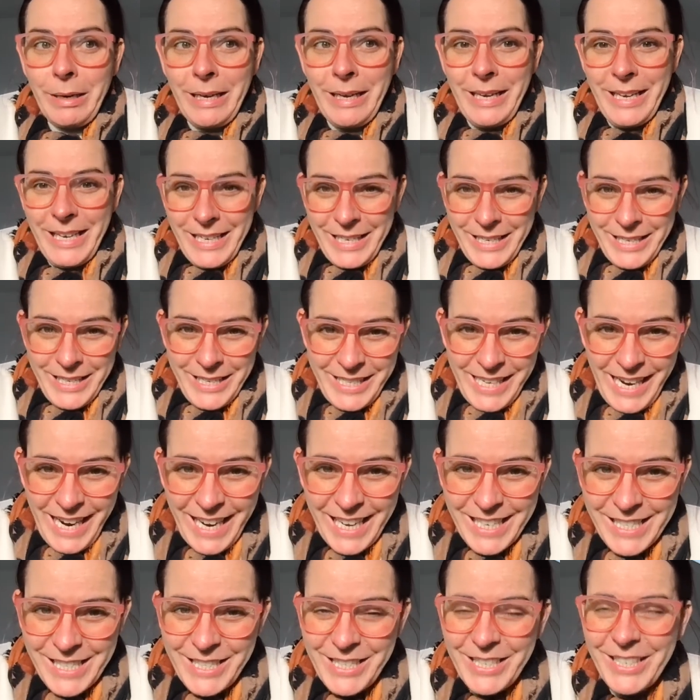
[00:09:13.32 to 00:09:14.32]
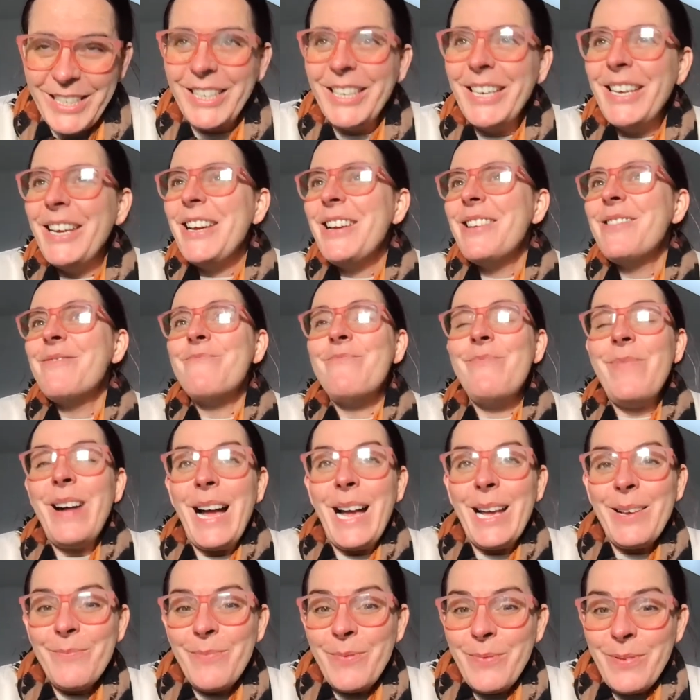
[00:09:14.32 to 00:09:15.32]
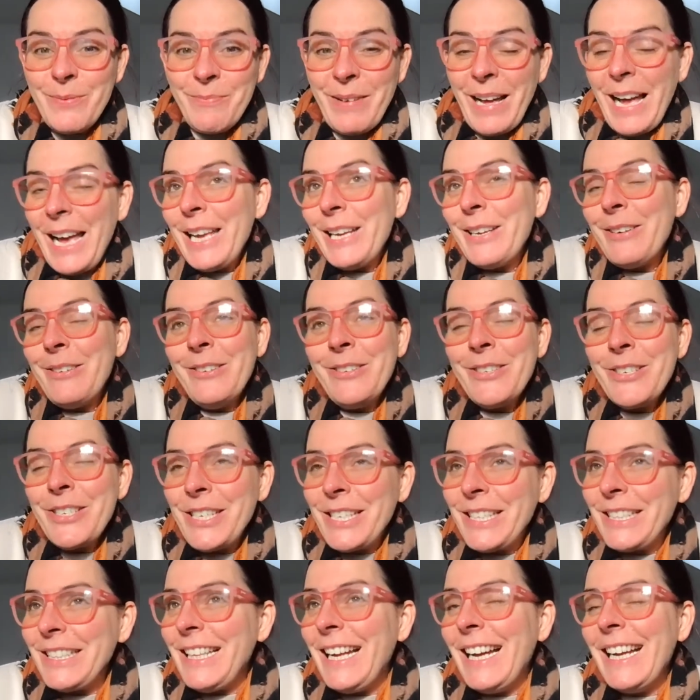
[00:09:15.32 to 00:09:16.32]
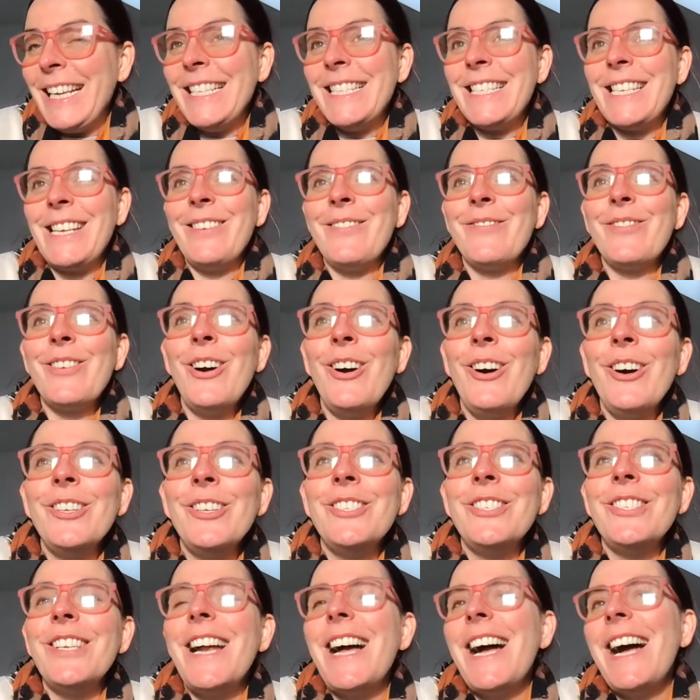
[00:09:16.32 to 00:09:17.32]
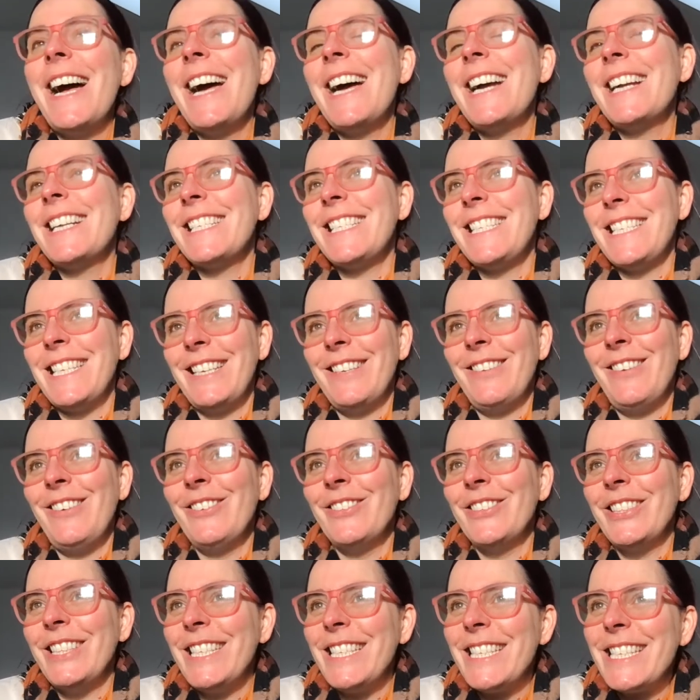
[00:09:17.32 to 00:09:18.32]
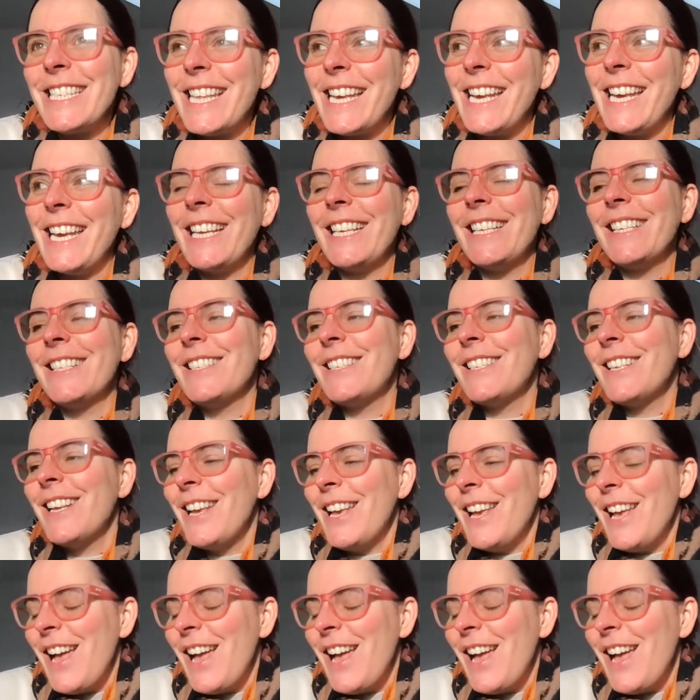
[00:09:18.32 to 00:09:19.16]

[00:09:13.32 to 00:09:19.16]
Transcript: because I had to buy buy coaching clients out of contracts and all these things.